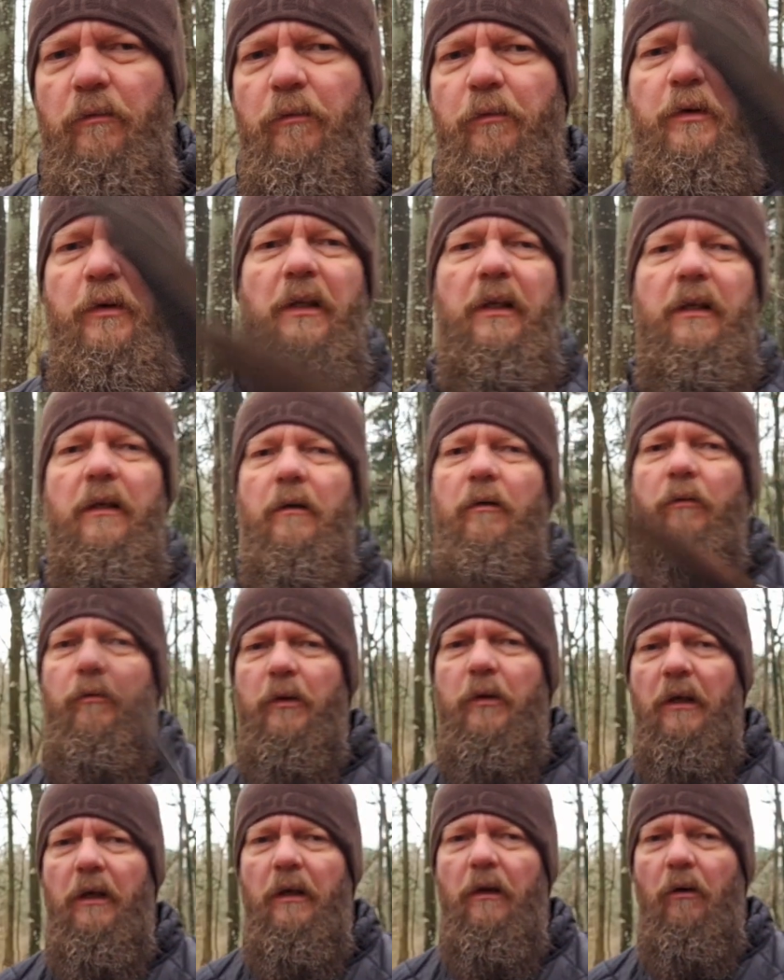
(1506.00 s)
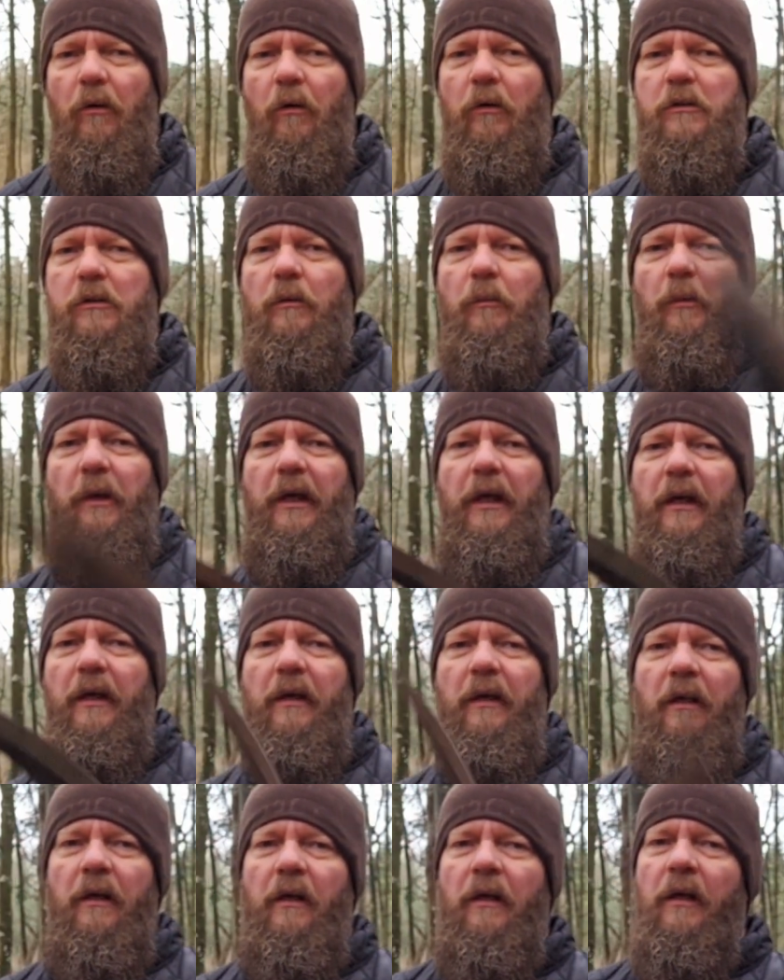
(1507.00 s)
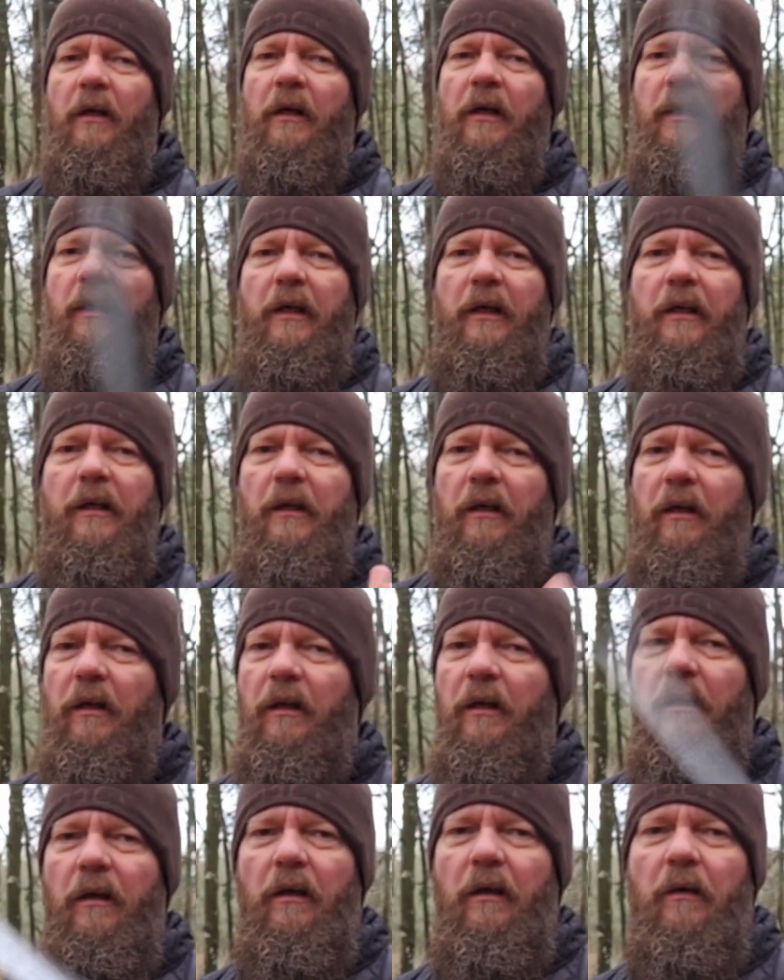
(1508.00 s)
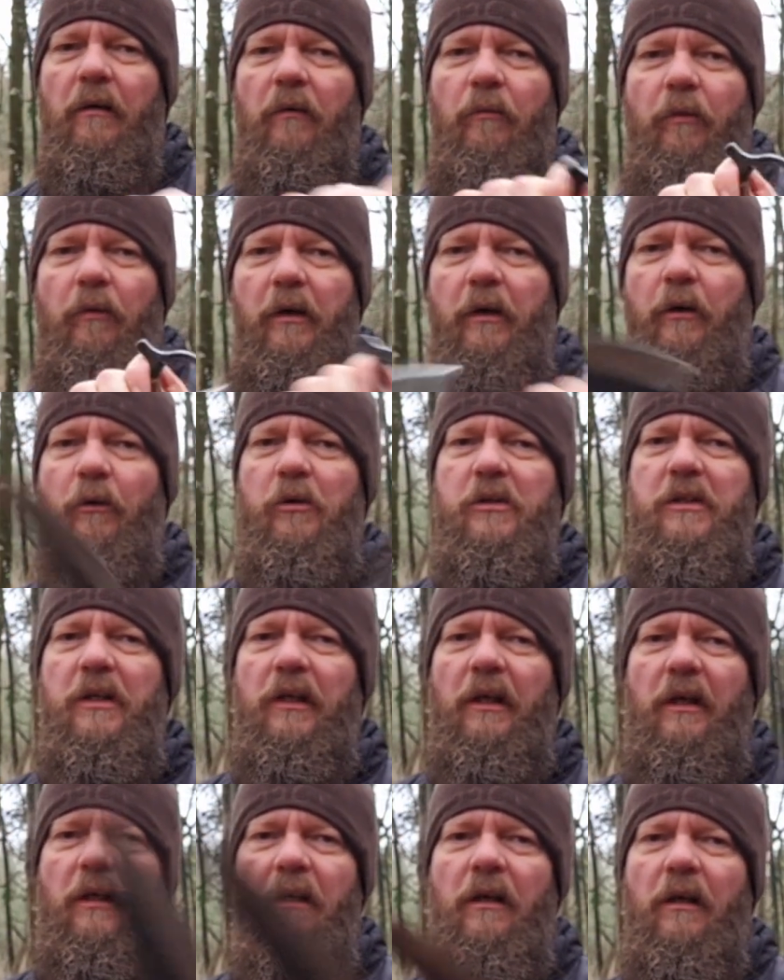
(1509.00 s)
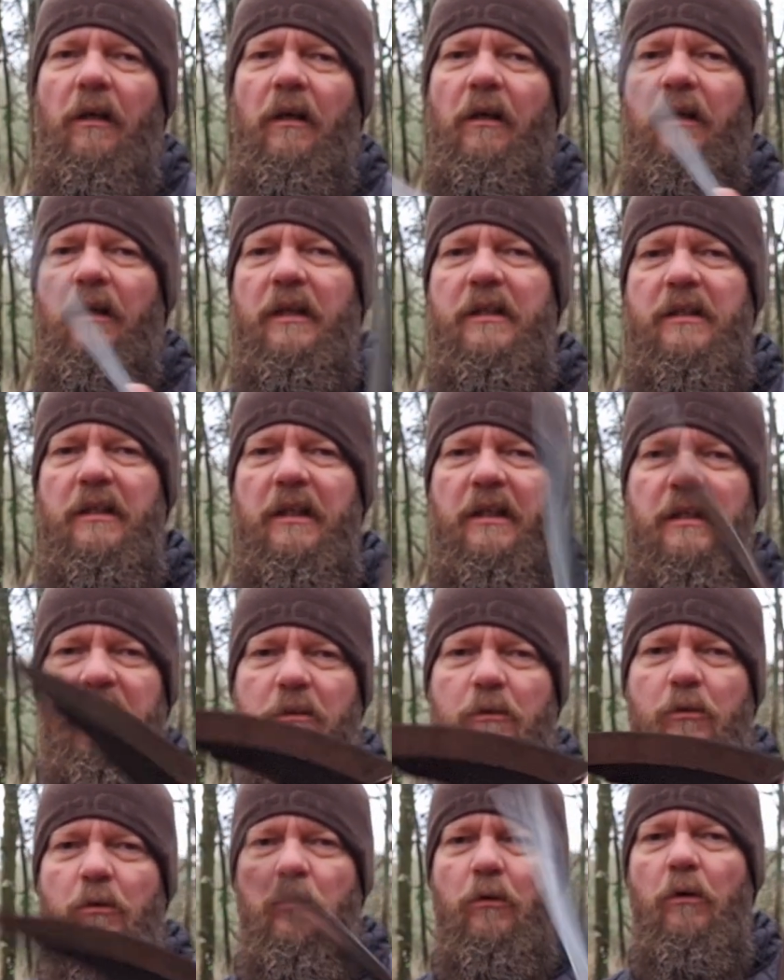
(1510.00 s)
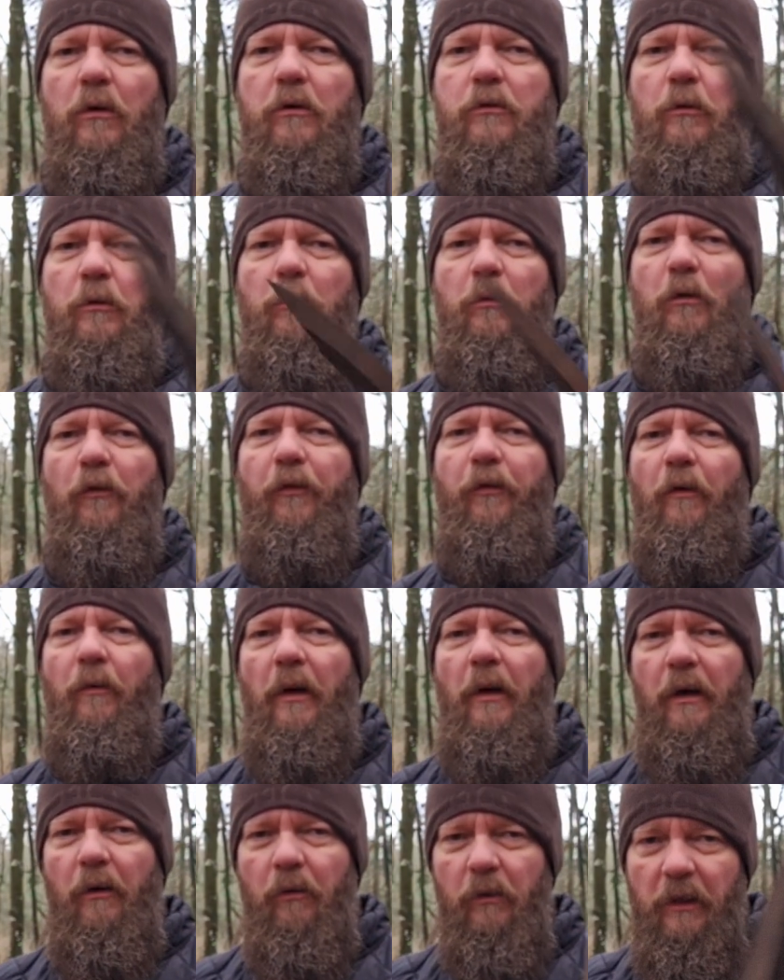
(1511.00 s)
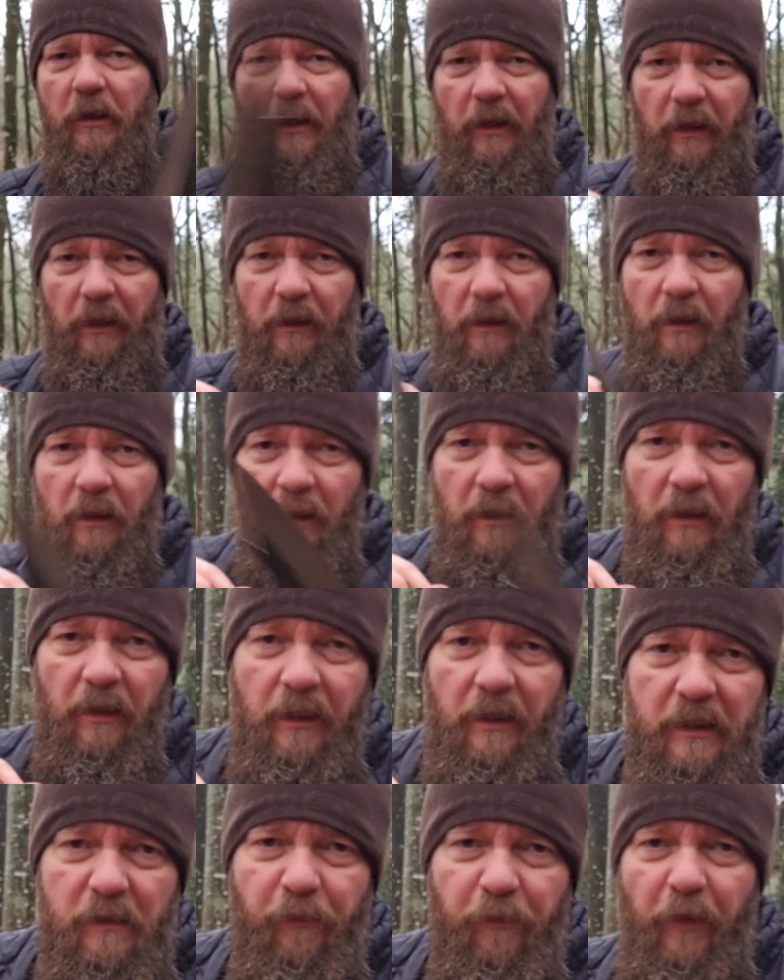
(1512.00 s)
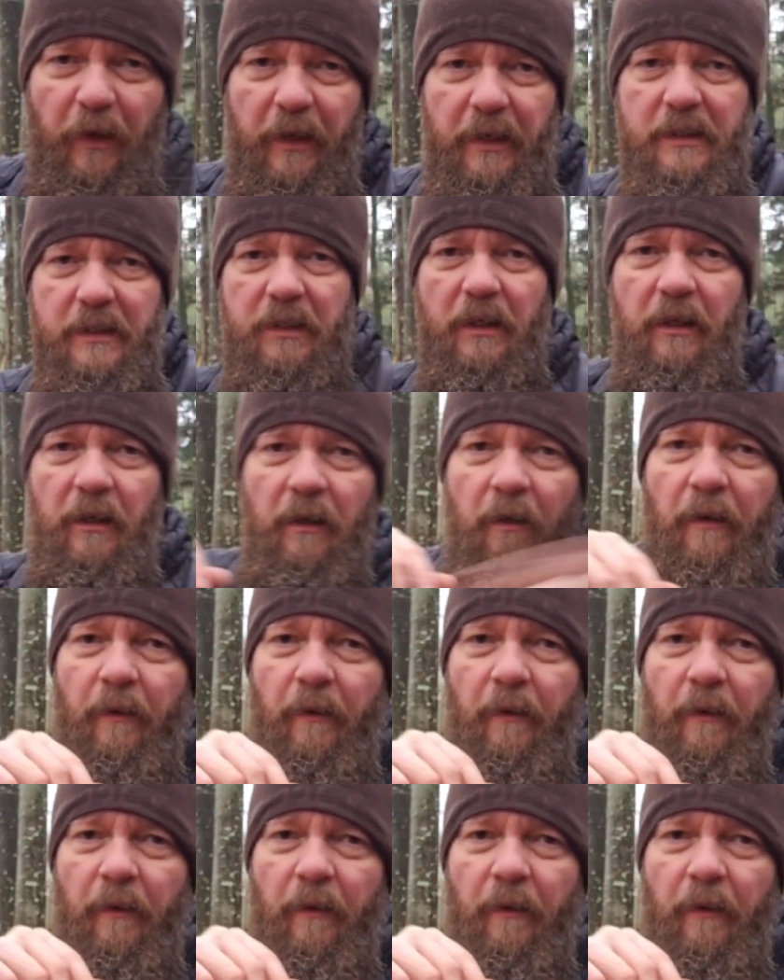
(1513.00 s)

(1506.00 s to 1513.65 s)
really awesome, and it what can I say, it's easy to move around, and it's fast.